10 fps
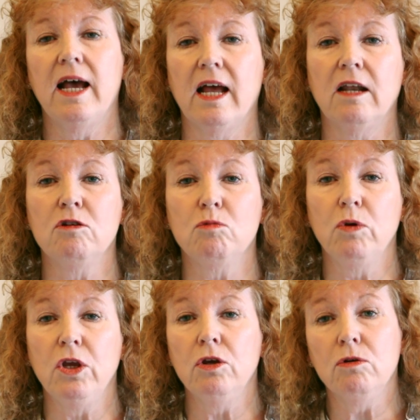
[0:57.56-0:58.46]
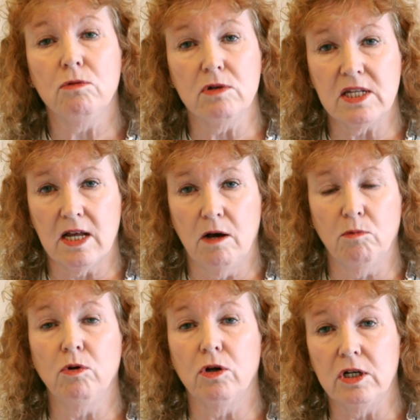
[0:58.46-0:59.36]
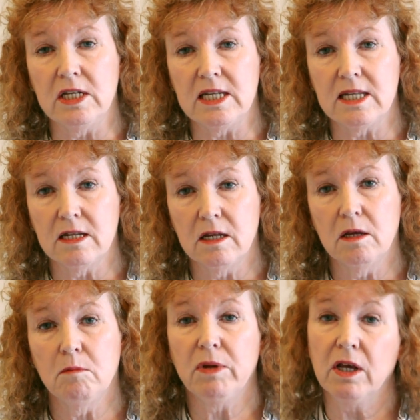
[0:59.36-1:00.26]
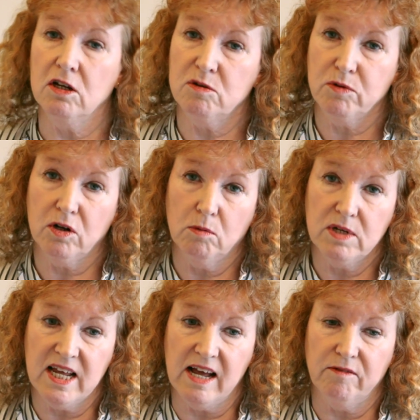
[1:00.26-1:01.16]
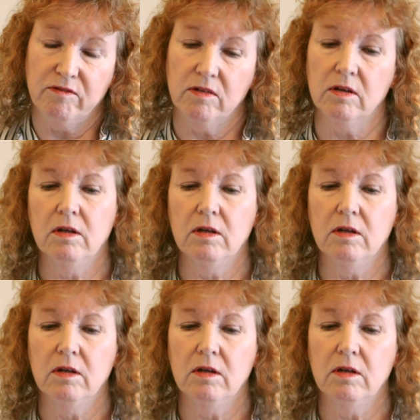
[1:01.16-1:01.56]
and we use our words because we always have.